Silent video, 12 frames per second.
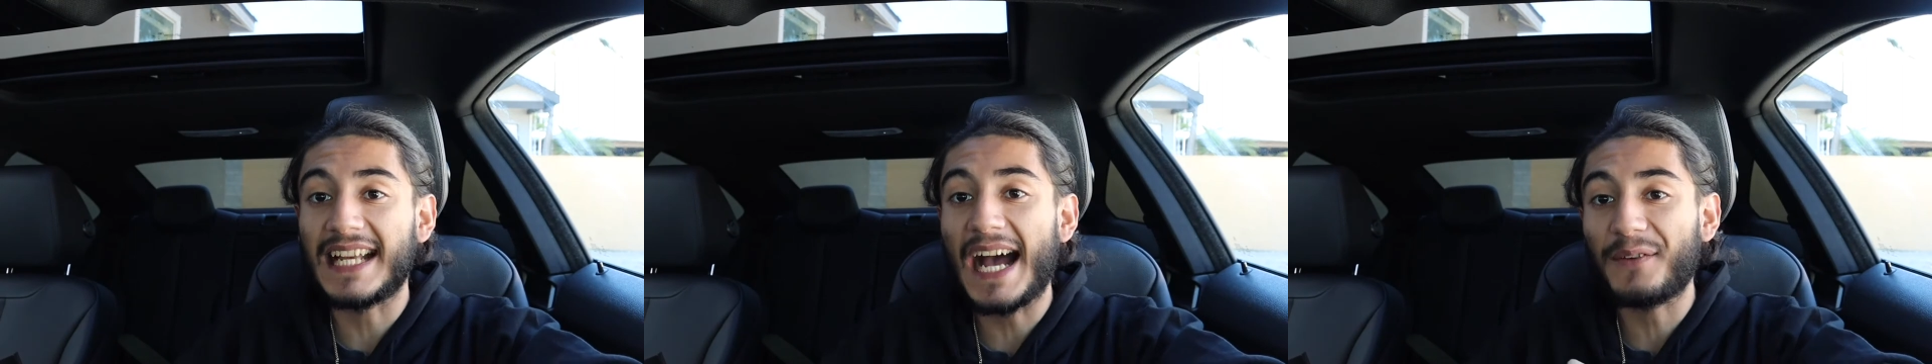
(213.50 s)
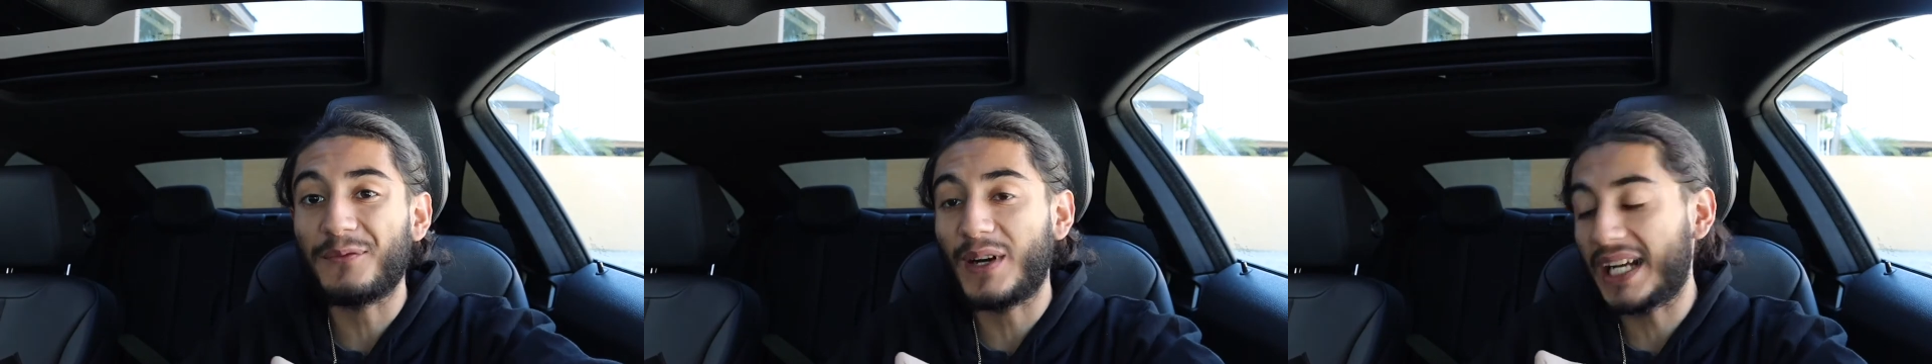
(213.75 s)

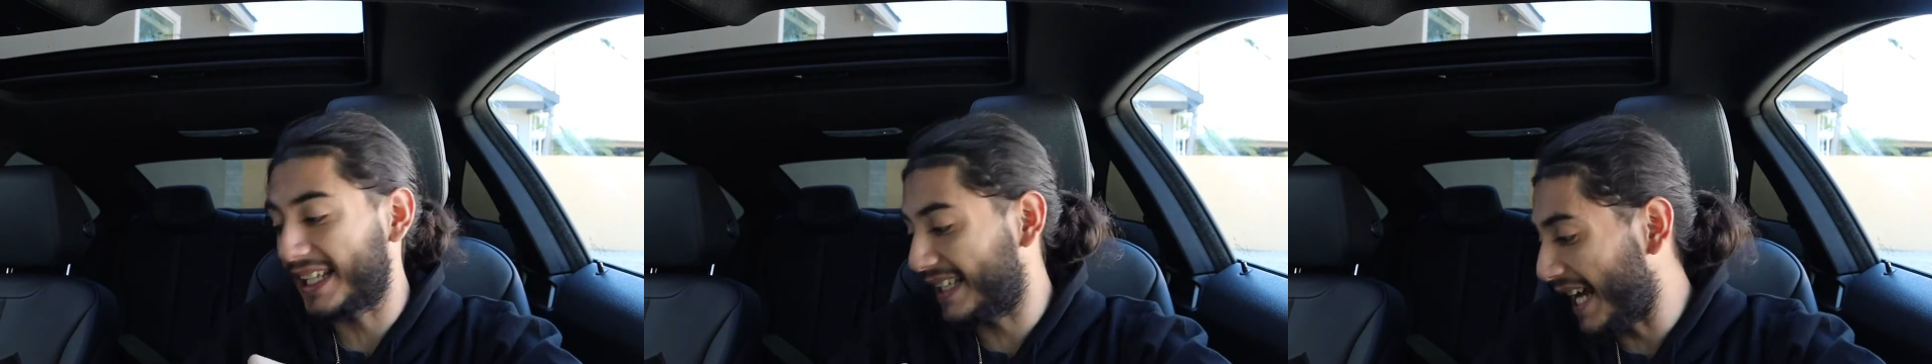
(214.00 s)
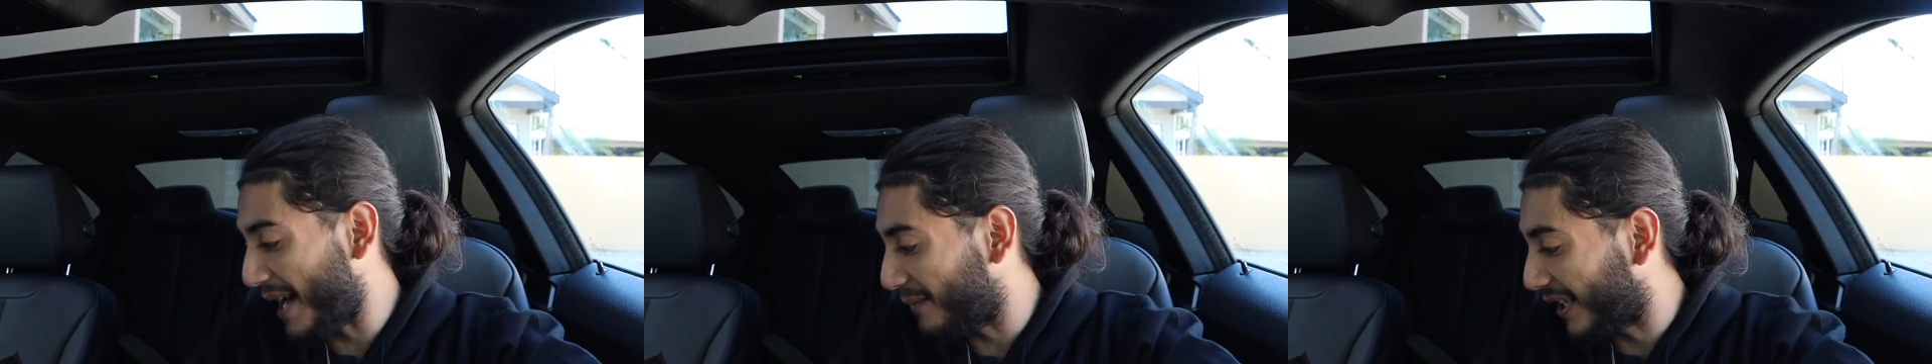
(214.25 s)
God fucking
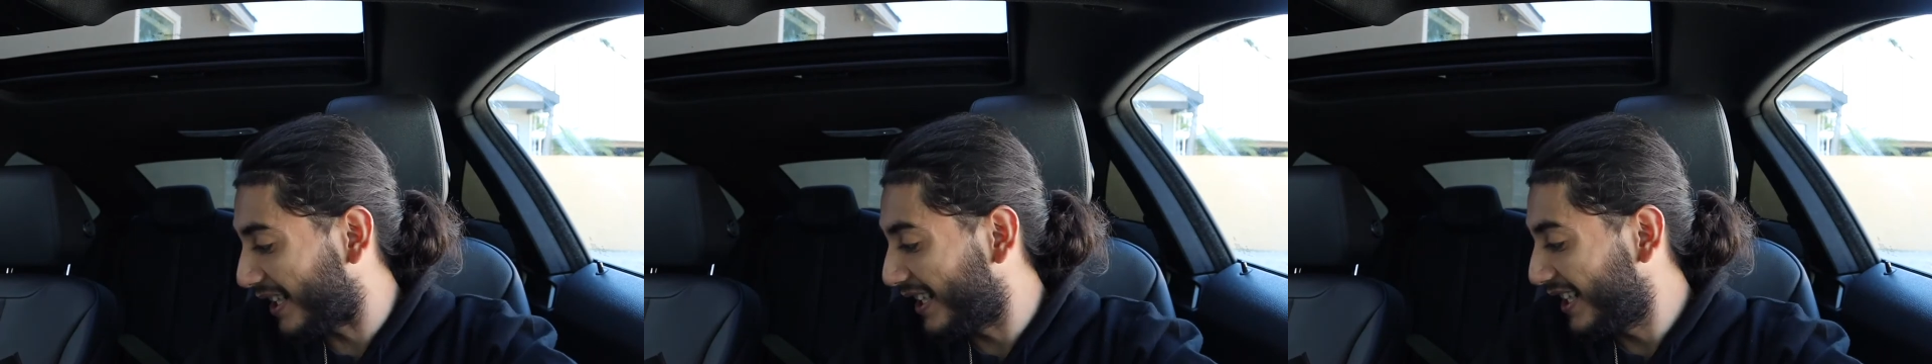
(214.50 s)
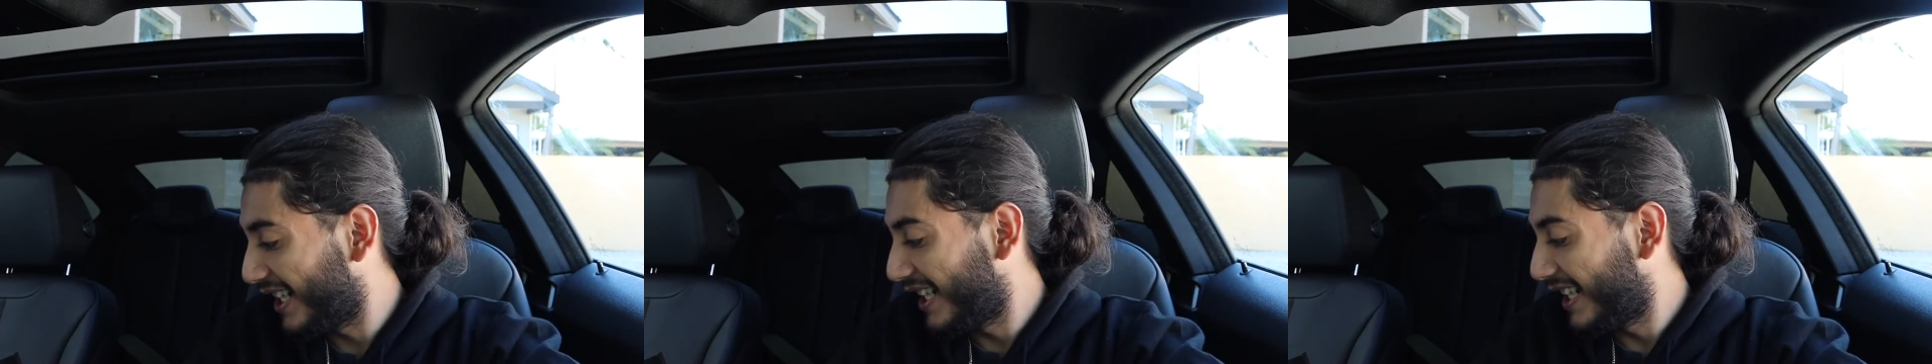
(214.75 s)
damn it.
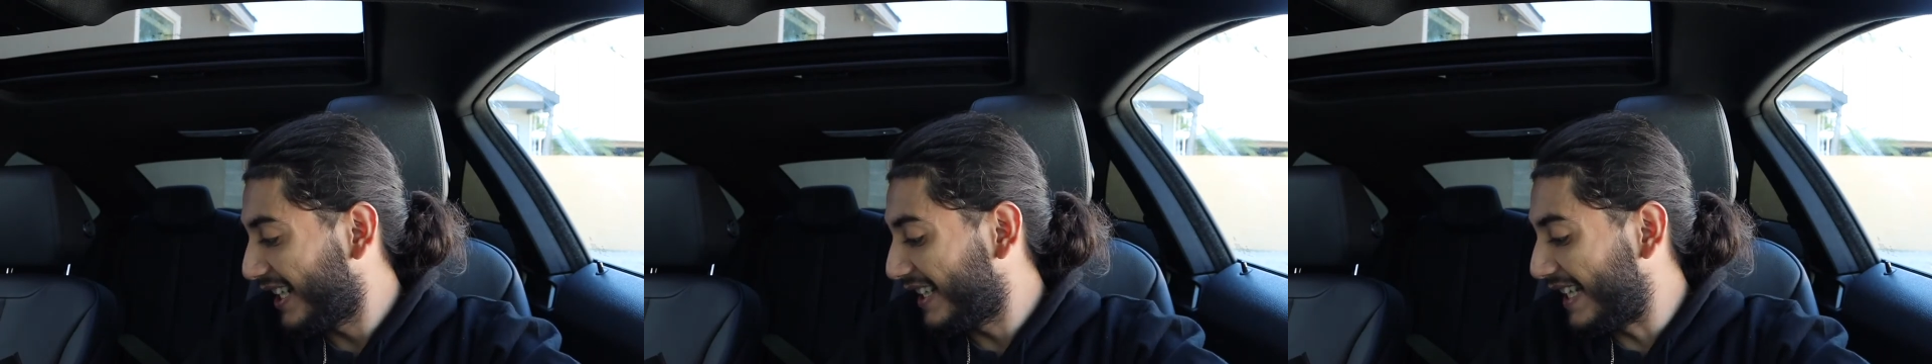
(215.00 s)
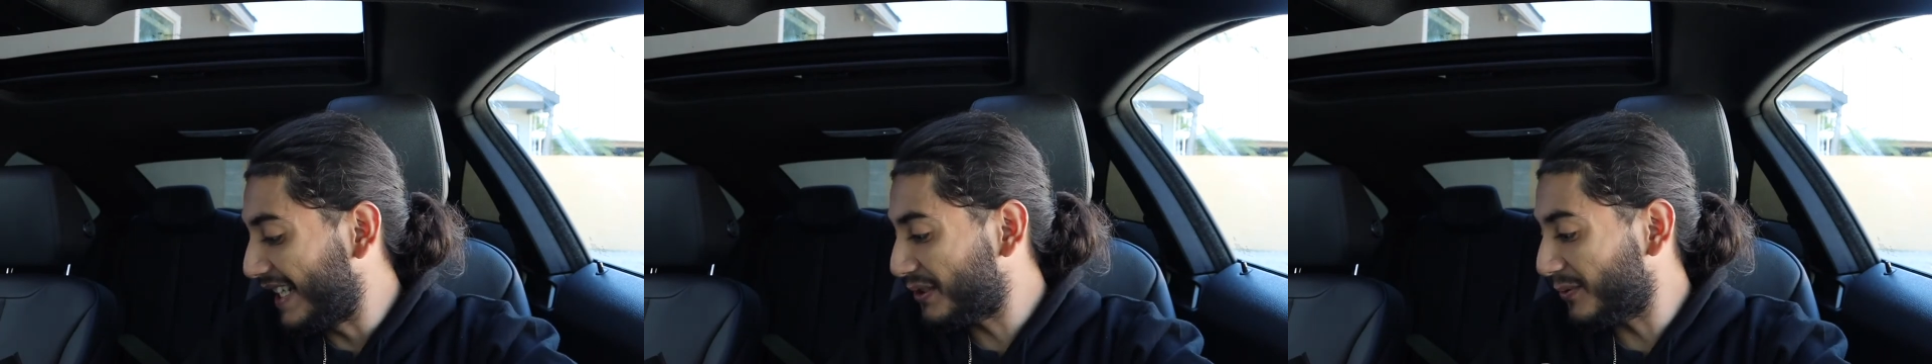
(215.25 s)

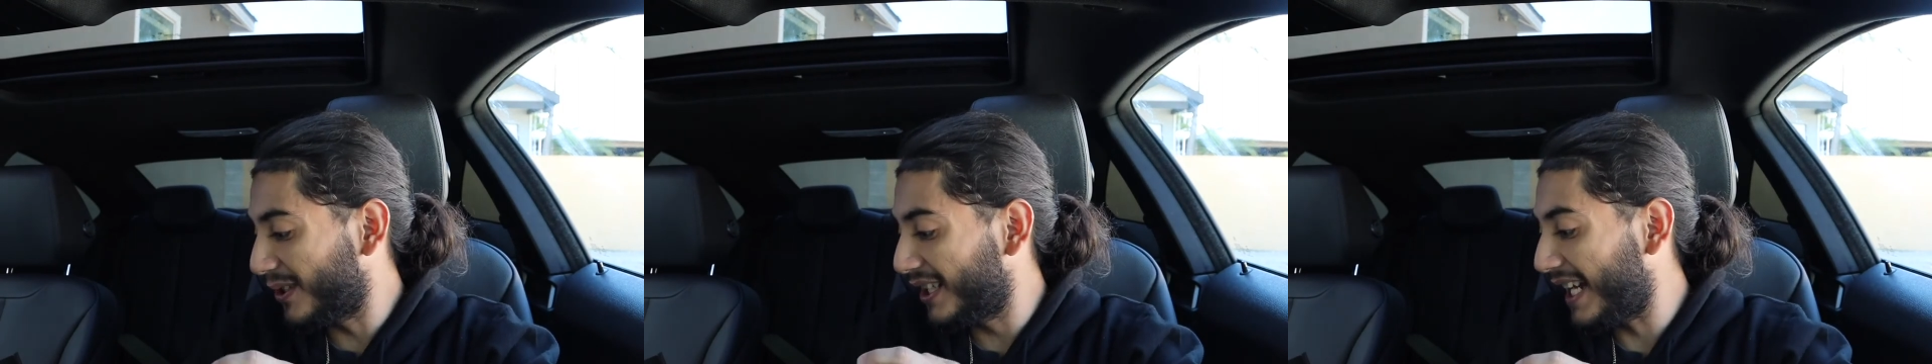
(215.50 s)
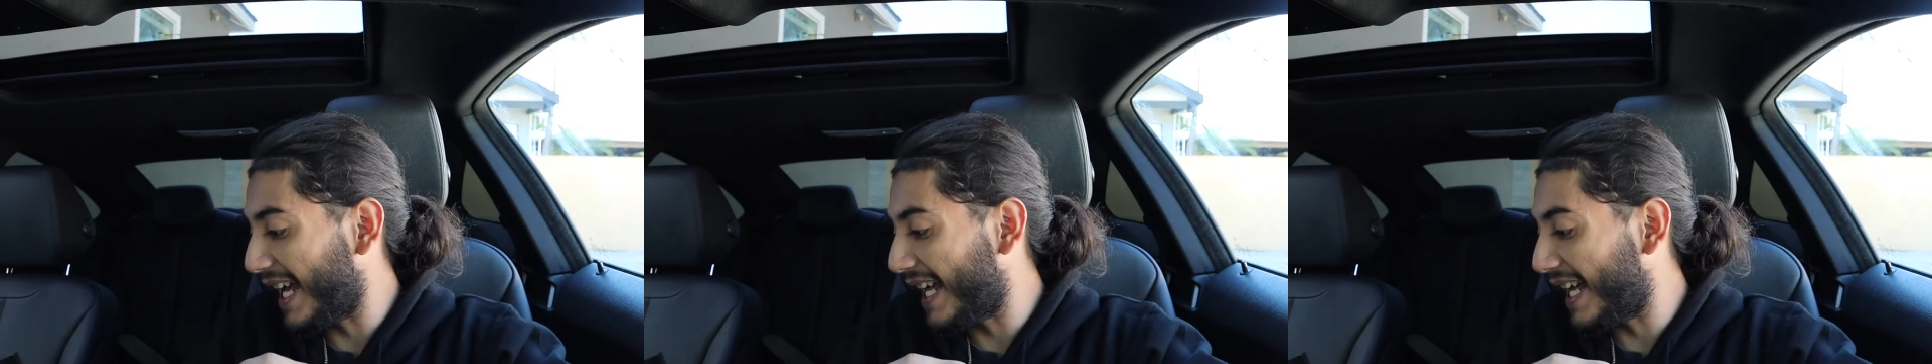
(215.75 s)
This one